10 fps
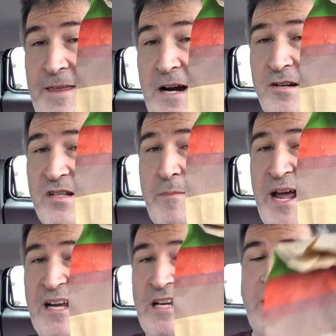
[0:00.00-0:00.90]
There's the
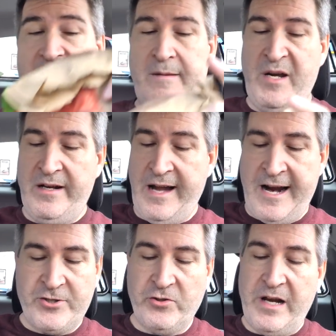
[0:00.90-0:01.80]
bag it came in.
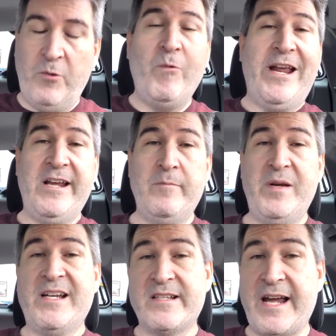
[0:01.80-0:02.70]
Actually, I went in
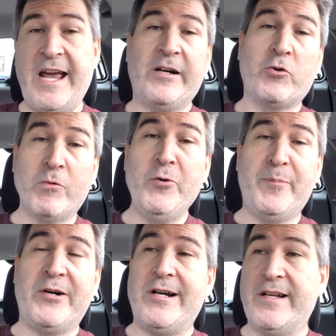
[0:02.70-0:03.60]
because I had a
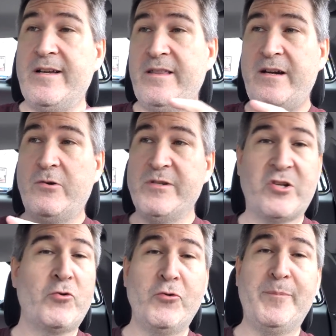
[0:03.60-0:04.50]
Groupon. There
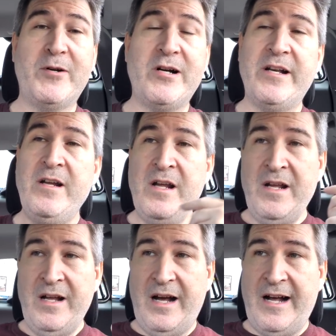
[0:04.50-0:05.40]
was a Groupon,
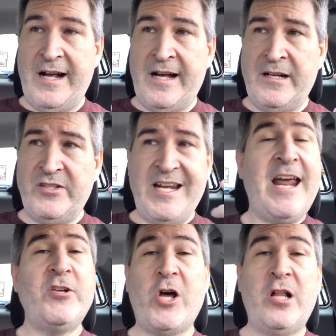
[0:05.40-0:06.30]

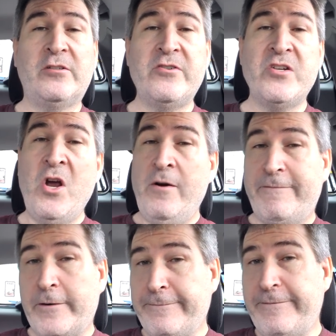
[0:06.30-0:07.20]
$10
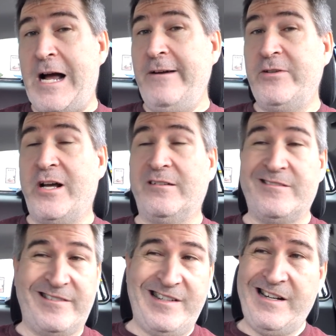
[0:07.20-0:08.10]
for
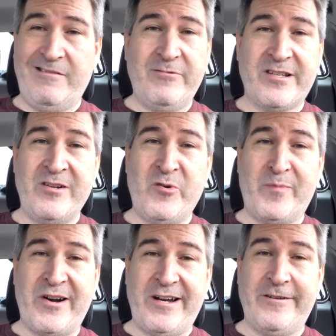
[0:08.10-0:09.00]
$5. That was a
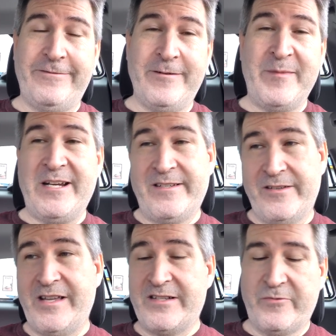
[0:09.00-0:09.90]
no-brainer for me,
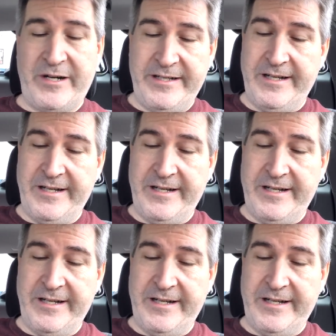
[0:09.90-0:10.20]
so that's what I